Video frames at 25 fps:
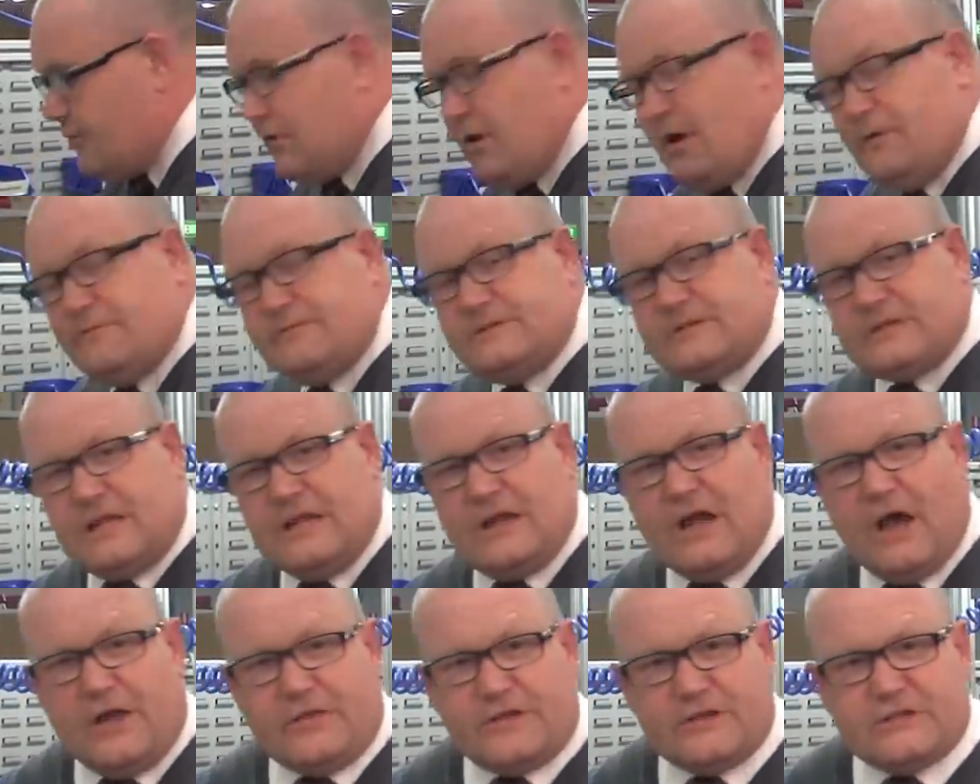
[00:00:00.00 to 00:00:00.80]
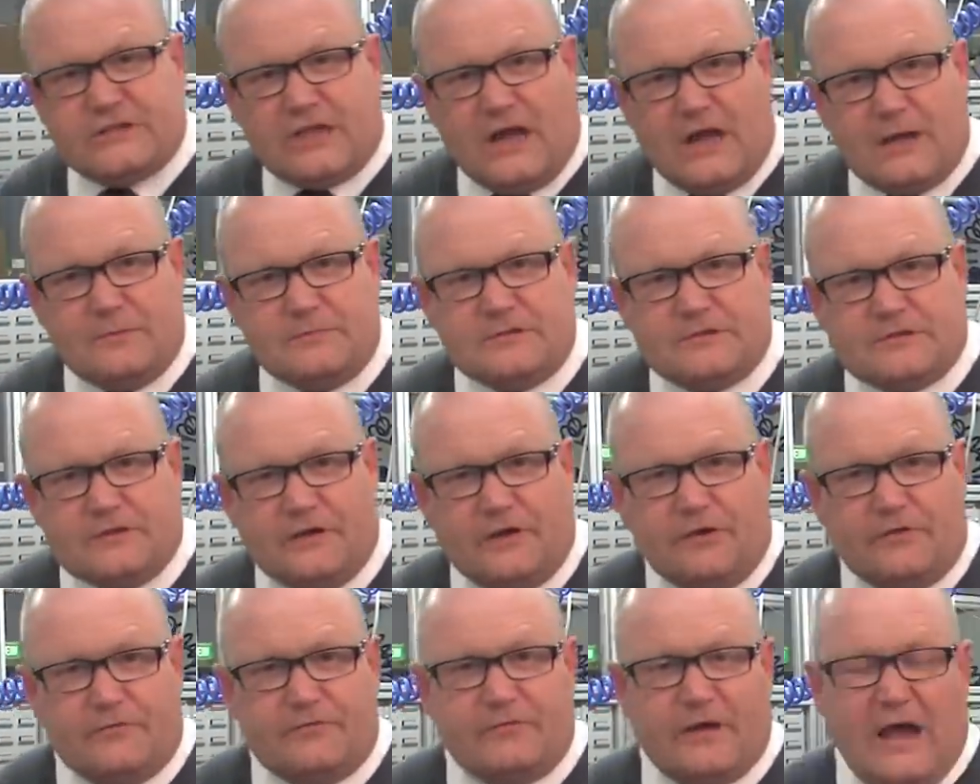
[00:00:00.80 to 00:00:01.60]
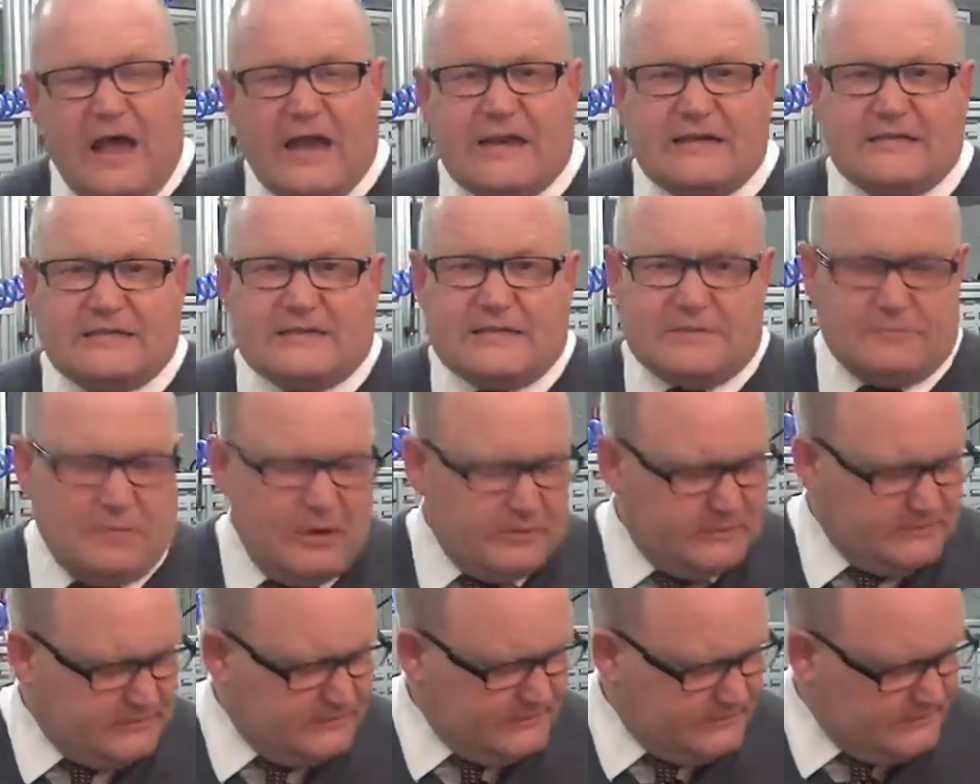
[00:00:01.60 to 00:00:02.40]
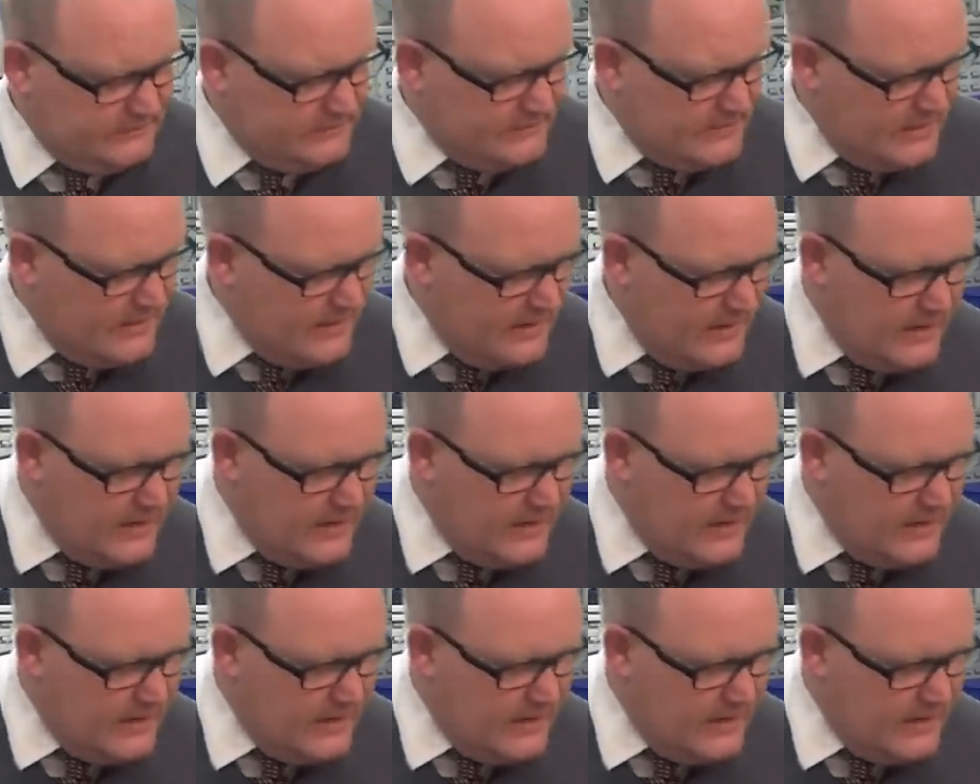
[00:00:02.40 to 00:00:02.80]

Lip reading: there are obviously other types of AC motors.